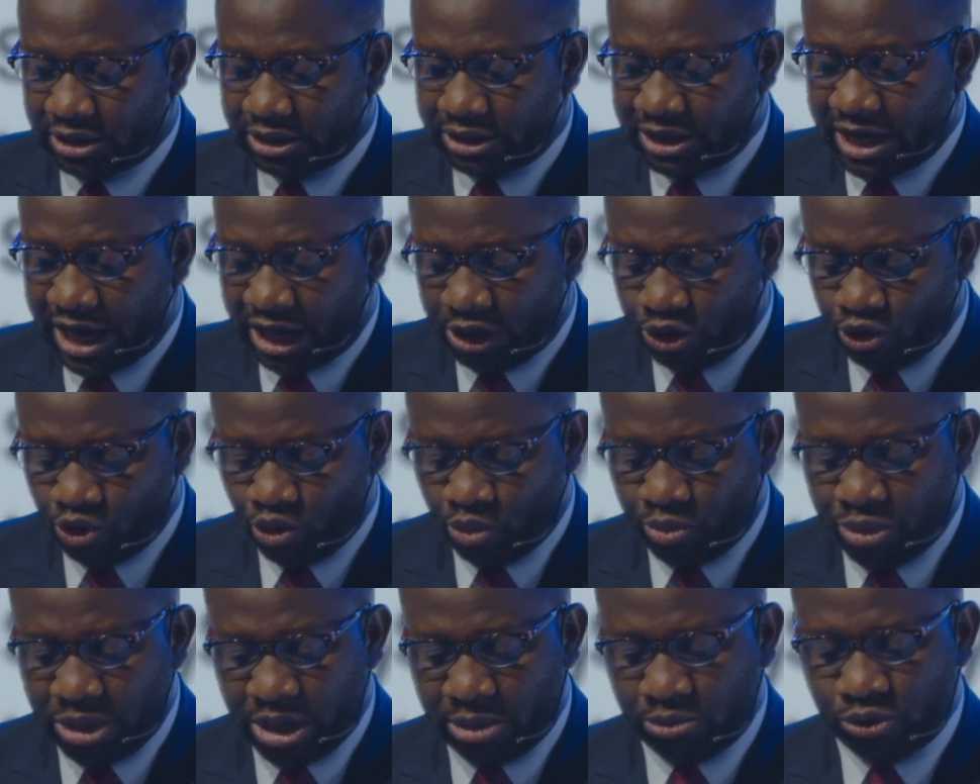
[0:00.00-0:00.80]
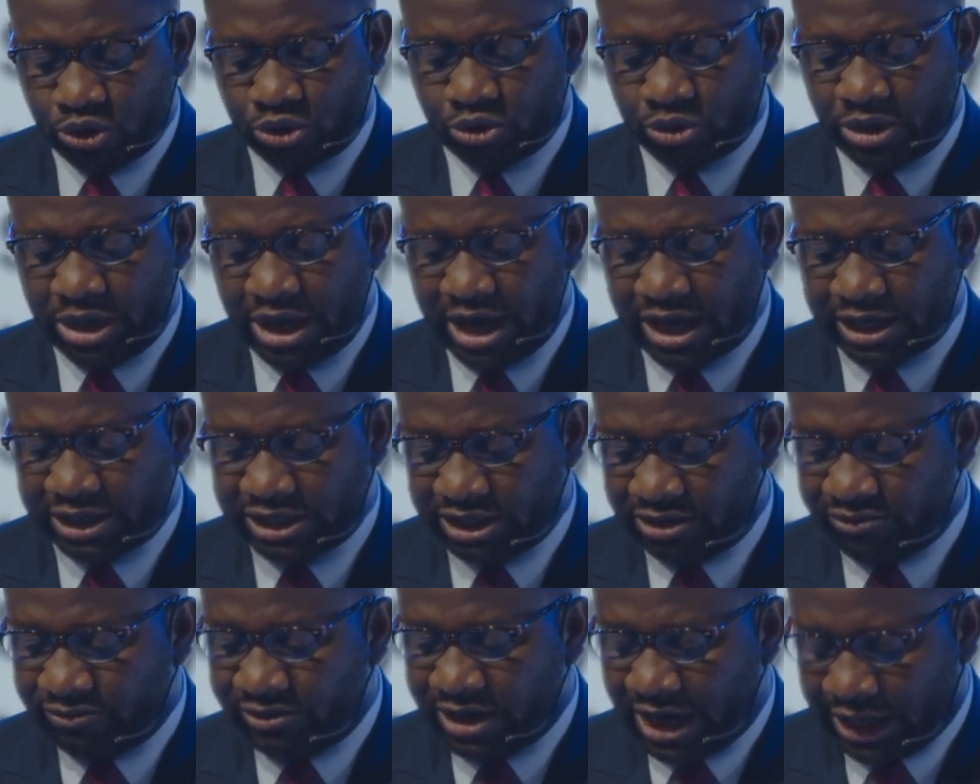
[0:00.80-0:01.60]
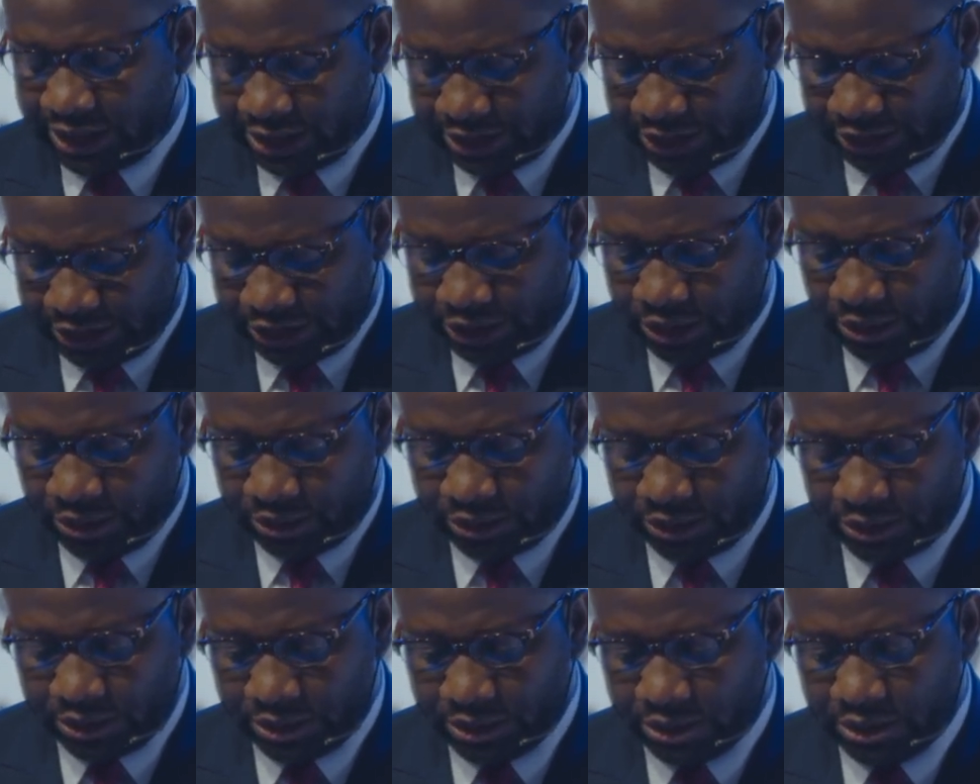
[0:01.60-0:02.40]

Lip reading: that you will be able to get if that is done.